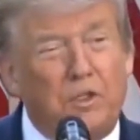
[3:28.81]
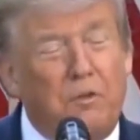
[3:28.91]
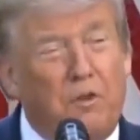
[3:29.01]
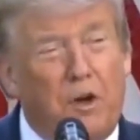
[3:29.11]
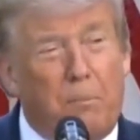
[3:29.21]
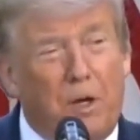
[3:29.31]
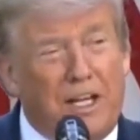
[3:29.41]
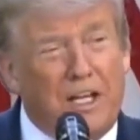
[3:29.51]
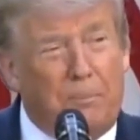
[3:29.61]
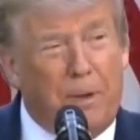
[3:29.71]
some very
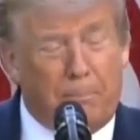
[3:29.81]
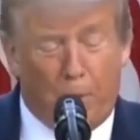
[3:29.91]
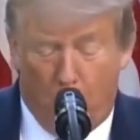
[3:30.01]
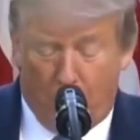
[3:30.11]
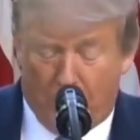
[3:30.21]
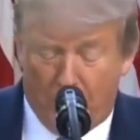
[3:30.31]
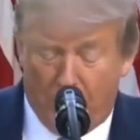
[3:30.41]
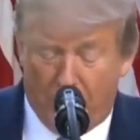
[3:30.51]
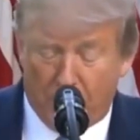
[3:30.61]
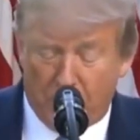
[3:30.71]
brilliant people
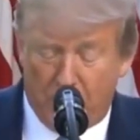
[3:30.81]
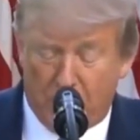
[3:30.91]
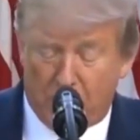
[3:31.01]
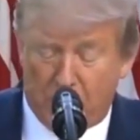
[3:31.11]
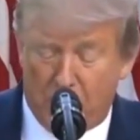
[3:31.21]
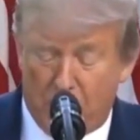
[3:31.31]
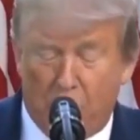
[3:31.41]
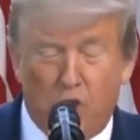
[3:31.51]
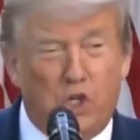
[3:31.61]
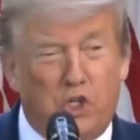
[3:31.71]
working on this. It's
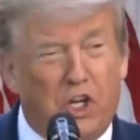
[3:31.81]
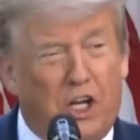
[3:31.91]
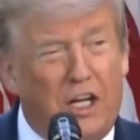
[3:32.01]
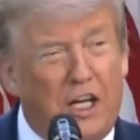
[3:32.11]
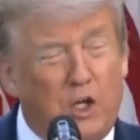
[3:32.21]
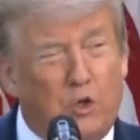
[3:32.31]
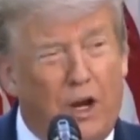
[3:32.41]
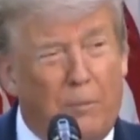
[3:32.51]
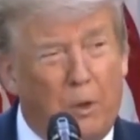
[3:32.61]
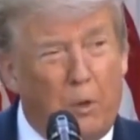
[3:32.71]
logistically
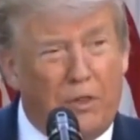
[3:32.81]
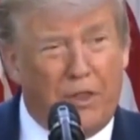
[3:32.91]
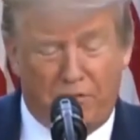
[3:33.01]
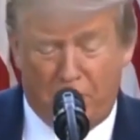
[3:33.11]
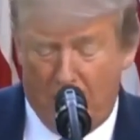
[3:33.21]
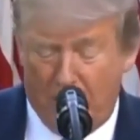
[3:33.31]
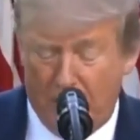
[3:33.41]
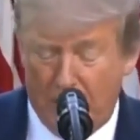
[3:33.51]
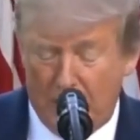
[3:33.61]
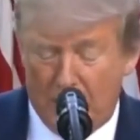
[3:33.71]
incredible what they've done.